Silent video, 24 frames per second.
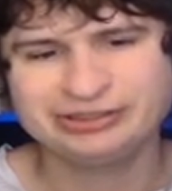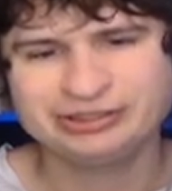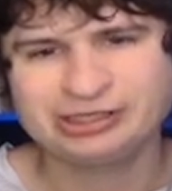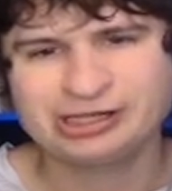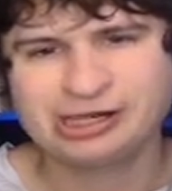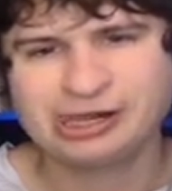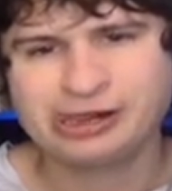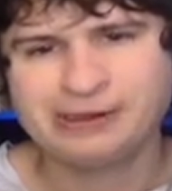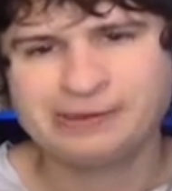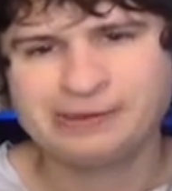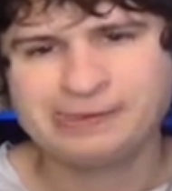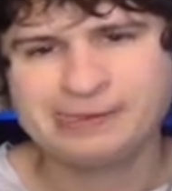
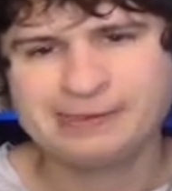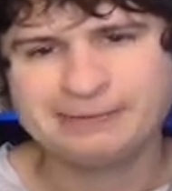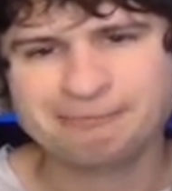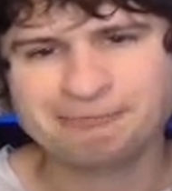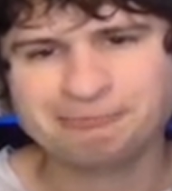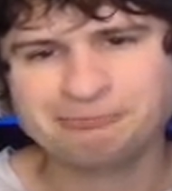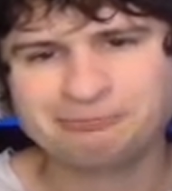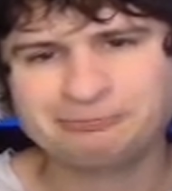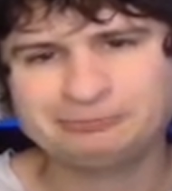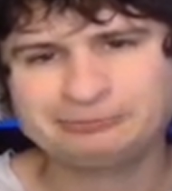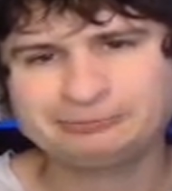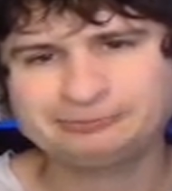
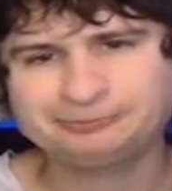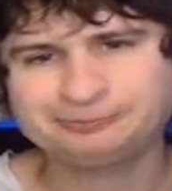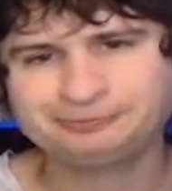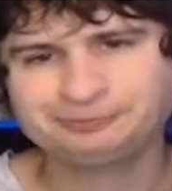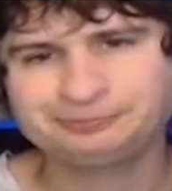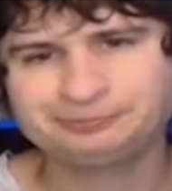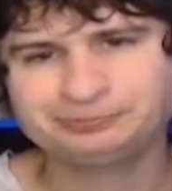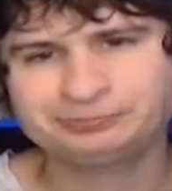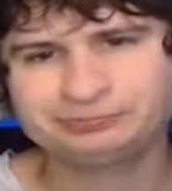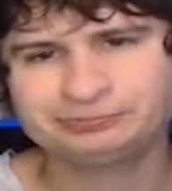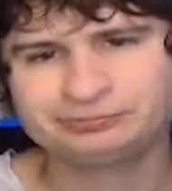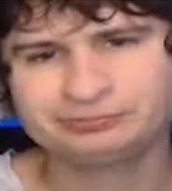
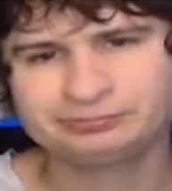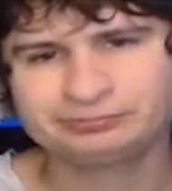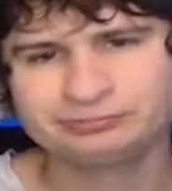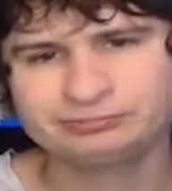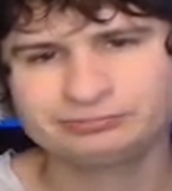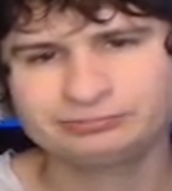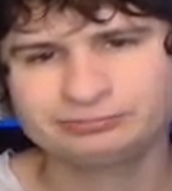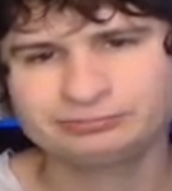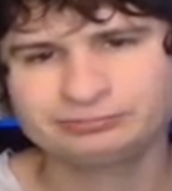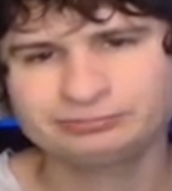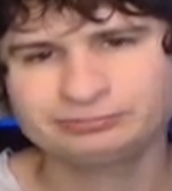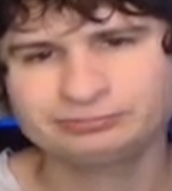(no one is talking)